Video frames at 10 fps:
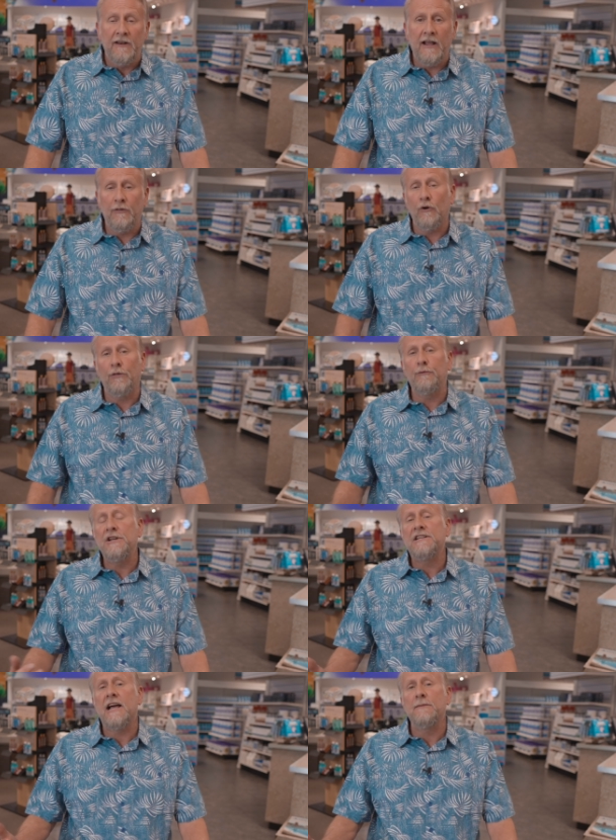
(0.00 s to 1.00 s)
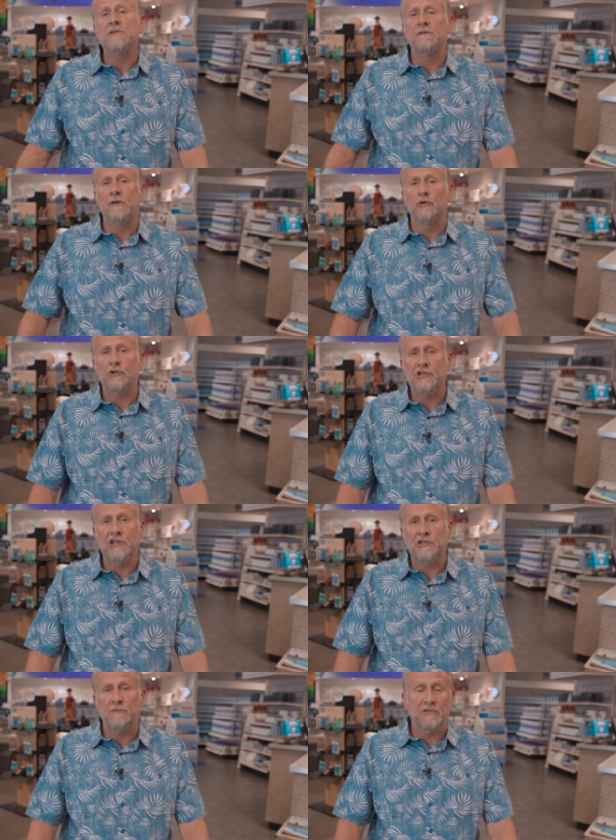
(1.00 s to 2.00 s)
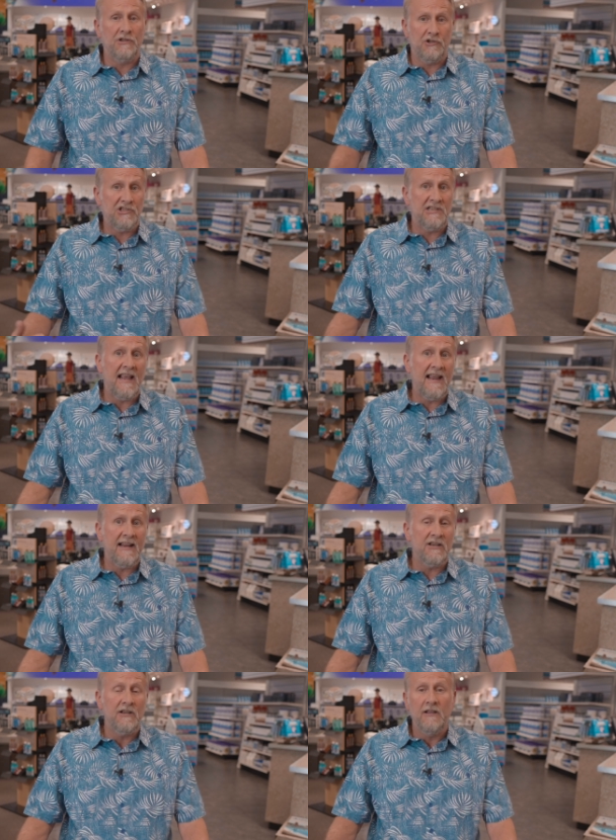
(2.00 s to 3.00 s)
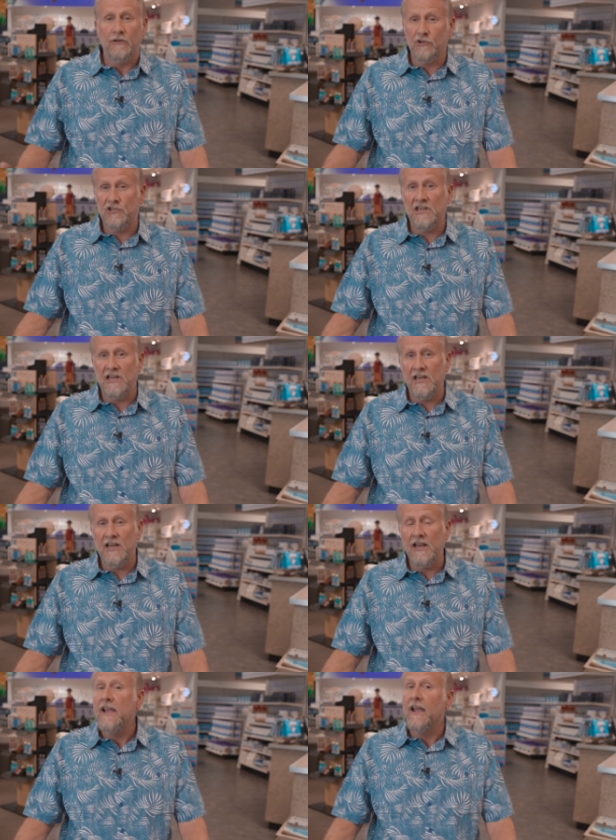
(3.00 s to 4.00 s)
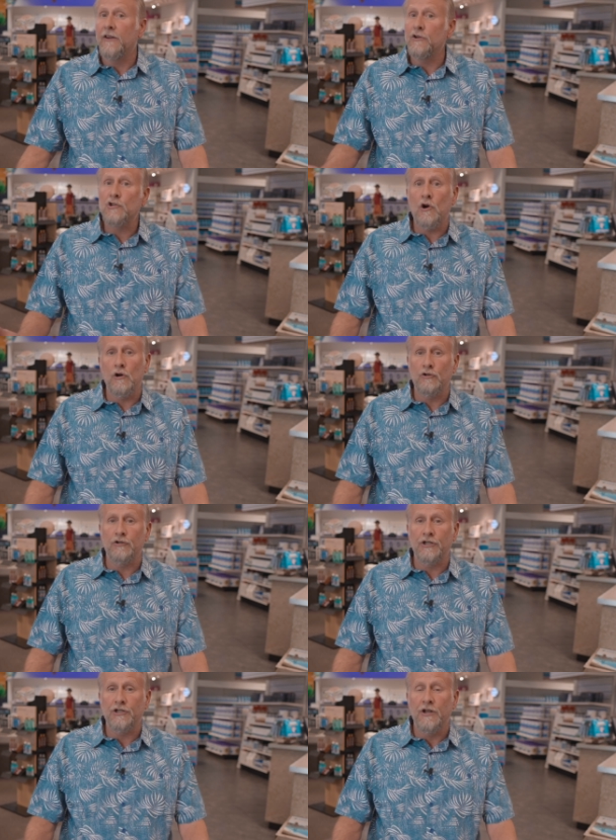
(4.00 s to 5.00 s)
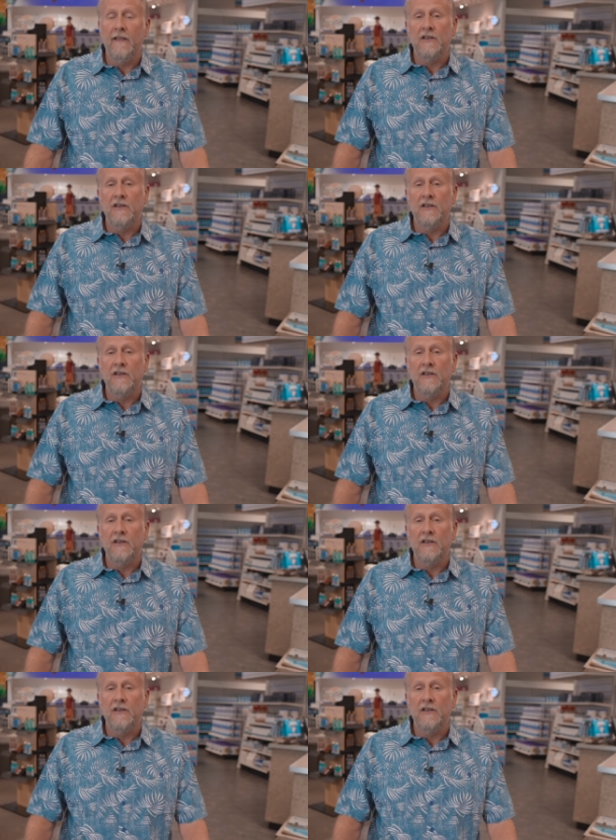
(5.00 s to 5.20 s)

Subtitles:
Now, there are 3 types of filter systems. There's sand, there's DE, and there's cartridge.